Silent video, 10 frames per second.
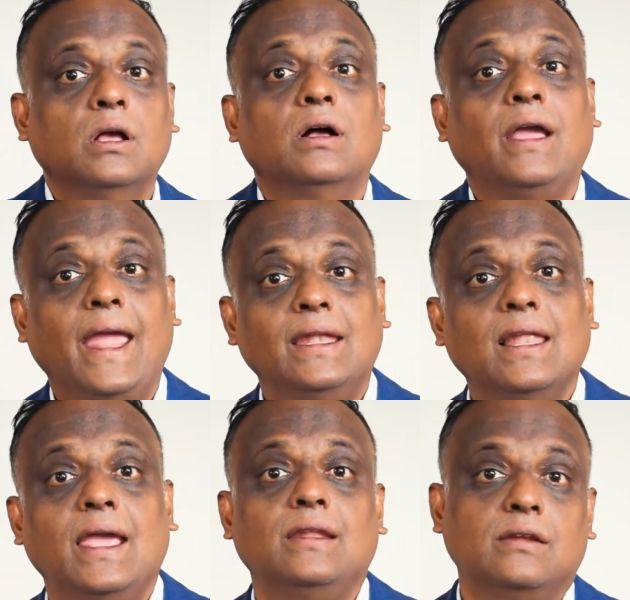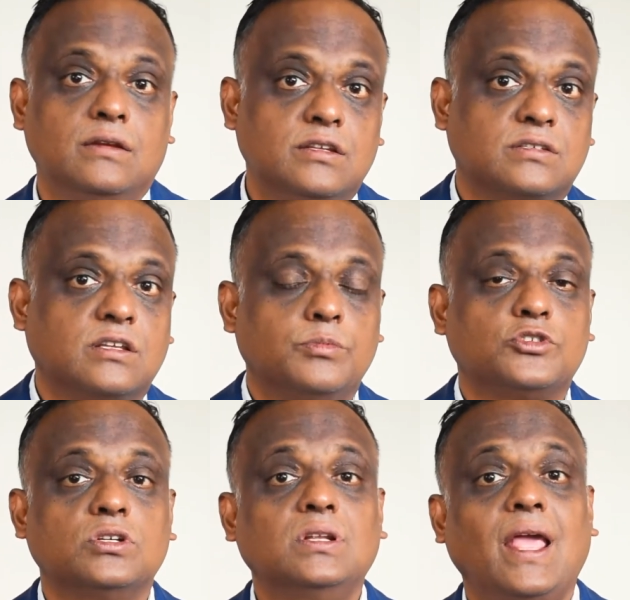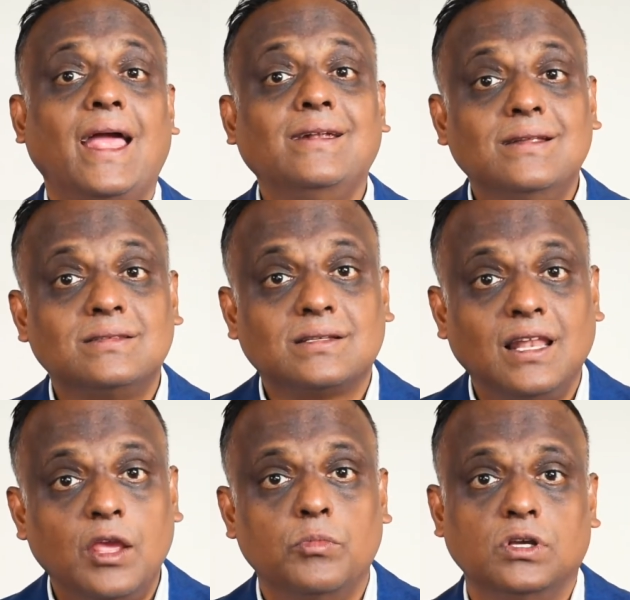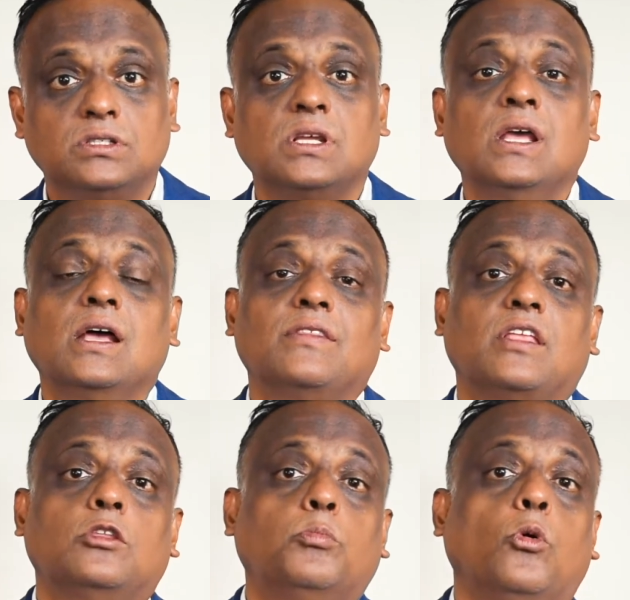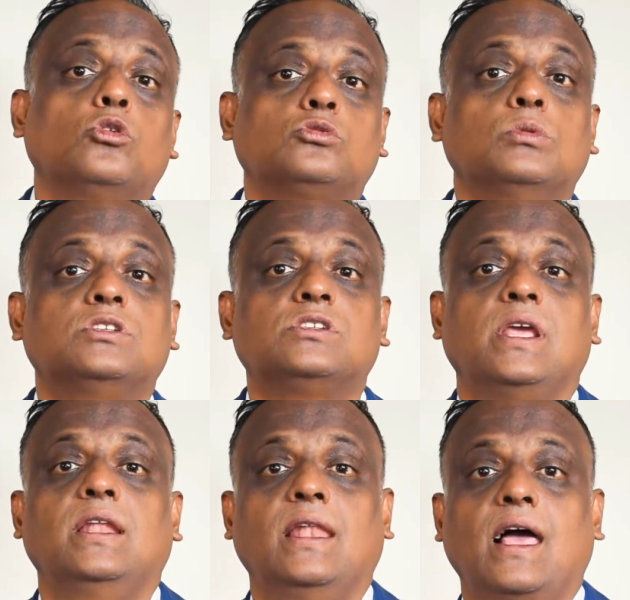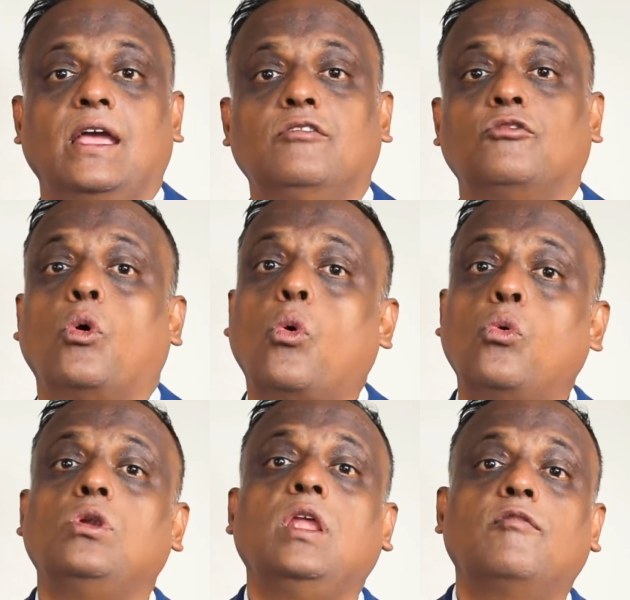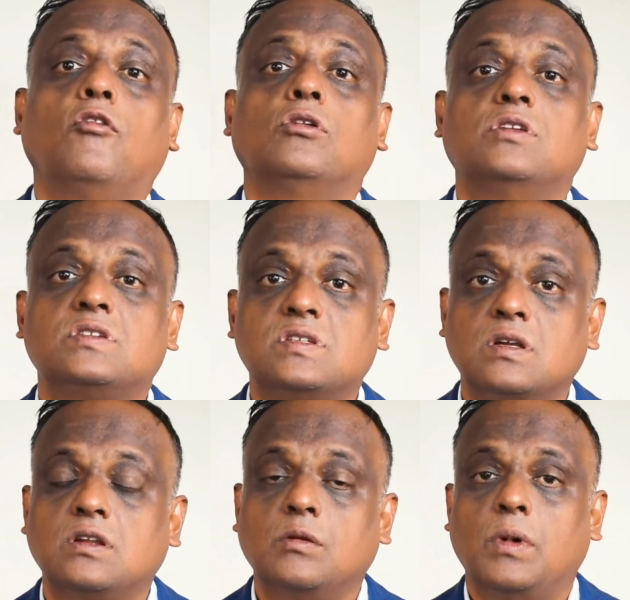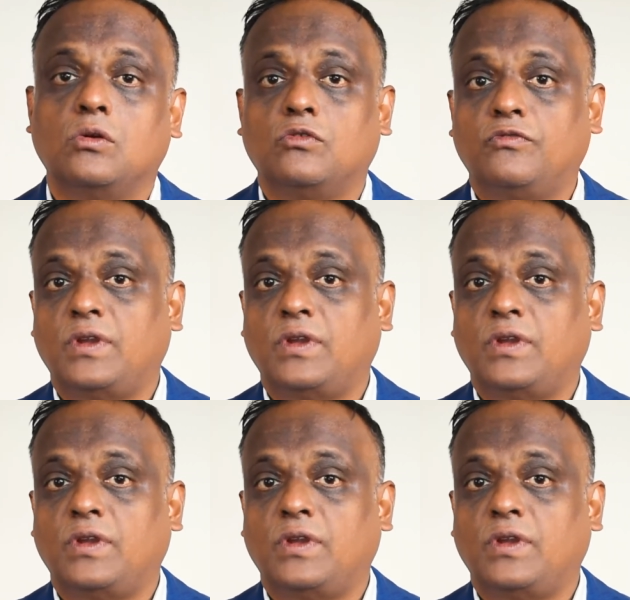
a headline and a description, and disclaimers that the post will stay live only for this certain amount of